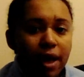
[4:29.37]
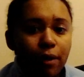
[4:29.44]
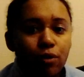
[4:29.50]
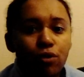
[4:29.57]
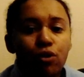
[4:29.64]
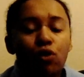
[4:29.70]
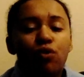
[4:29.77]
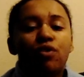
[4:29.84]

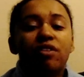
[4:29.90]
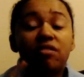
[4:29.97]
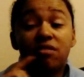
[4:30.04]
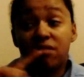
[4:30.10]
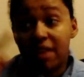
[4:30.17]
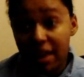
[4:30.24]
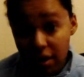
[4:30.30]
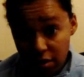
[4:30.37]
down to the
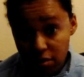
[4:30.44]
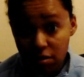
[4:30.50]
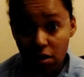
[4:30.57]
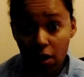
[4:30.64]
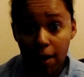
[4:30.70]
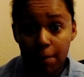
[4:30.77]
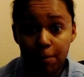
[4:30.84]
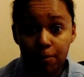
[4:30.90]
second
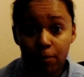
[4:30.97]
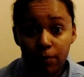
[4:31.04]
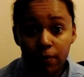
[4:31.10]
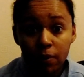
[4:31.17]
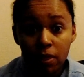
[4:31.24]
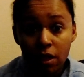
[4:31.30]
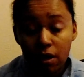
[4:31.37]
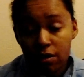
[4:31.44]
time
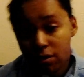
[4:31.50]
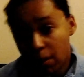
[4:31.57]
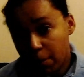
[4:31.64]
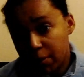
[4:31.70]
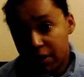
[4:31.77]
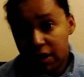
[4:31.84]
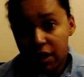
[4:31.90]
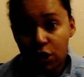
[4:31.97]

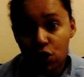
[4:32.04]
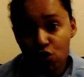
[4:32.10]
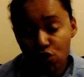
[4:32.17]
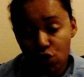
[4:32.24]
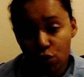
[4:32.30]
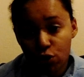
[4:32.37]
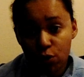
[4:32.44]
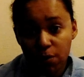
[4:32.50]
somebody
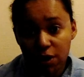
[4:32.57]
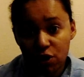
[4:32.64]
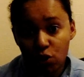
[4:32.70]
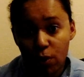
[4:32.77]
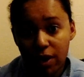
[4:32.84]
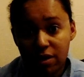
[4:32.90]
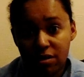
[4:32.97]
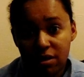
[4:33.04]
introduced me
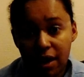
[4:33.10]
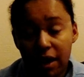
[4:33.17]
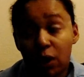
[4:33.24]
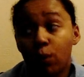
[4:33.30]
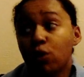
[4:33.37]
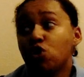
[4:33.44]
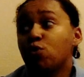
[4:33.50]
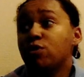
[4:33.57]
to
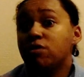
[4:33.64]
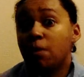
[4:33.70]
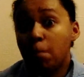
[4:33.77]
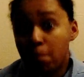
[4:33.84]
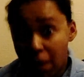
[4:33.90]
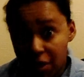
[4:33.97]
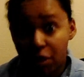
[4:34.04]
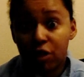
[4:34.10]
ACN, which was a
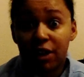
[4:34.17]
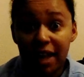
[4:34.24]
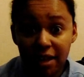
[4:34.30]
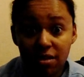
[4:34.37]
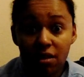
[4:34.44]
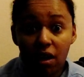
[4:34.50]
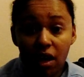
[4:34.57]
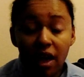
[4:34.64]
month
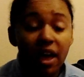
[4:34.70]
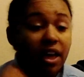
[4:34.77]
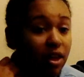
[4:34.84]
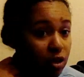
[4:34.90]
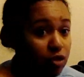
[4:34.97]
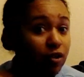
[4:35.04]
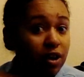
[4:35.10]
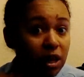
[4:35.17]
later.
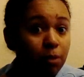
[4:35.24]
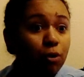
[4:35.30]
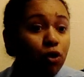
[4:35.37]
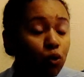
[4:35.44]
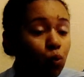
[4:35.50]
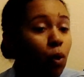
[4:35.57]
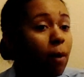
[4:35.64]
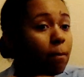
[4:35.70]
It's funny
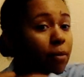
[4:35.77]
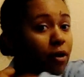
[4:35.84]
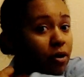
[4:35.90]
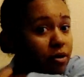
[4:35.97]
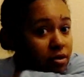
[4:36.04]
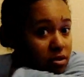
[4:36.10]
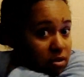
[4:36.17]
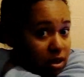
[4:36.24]
because one
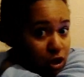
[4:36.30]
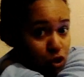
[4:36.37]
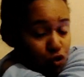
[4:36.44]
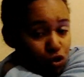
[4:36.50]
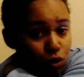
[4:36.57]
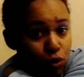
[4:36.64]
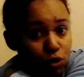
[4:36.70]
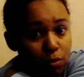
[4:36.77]
person
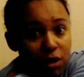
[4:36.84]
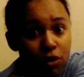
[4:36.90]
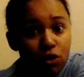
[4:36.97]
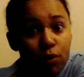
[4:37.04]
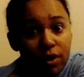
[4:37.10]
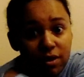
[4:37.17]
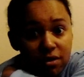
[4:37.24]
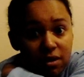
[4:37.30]
introduced me
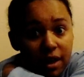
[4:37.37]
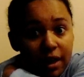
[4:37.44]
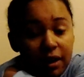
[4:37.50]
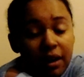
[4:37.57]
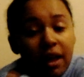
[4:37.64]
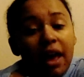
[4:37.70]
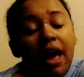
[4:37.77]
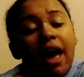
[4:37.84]
to ACN,